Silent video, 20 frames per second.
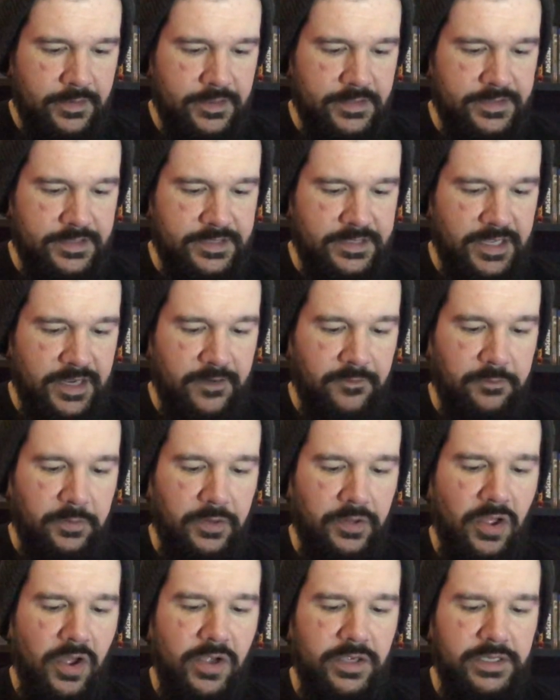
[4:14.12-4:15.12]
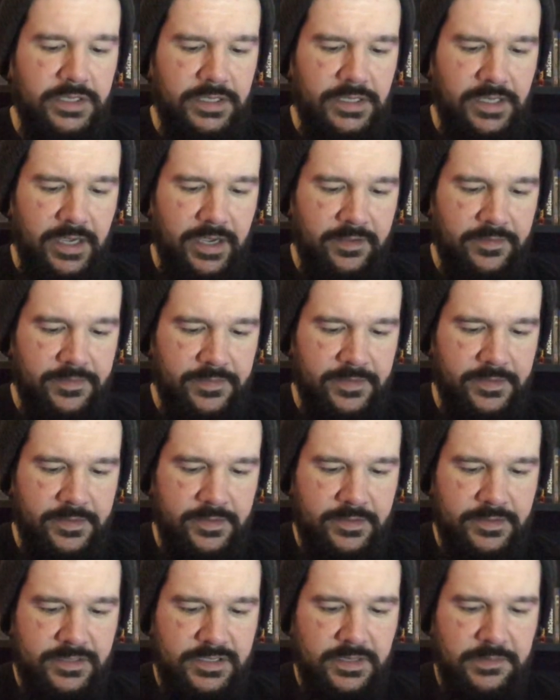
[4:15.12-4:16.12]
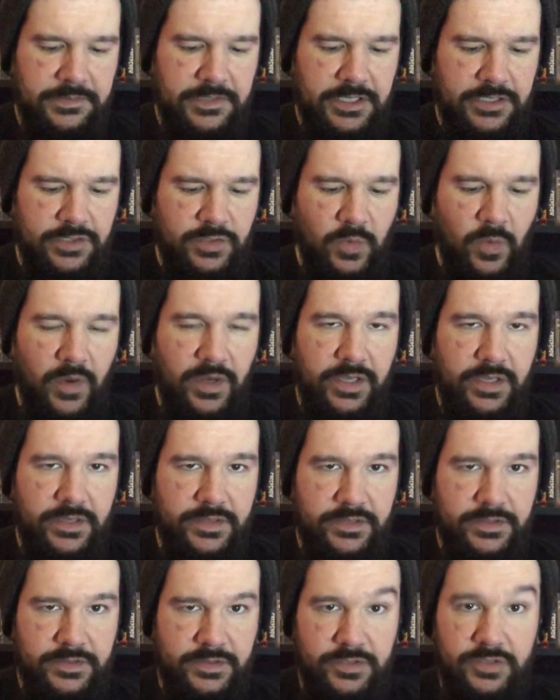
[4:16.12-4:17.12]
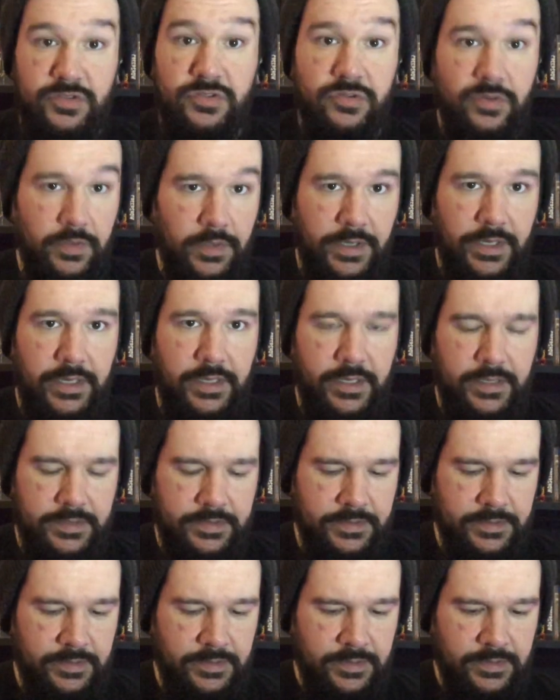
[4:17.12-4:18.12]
instead of prolonging life, Subject 20 is destroying it.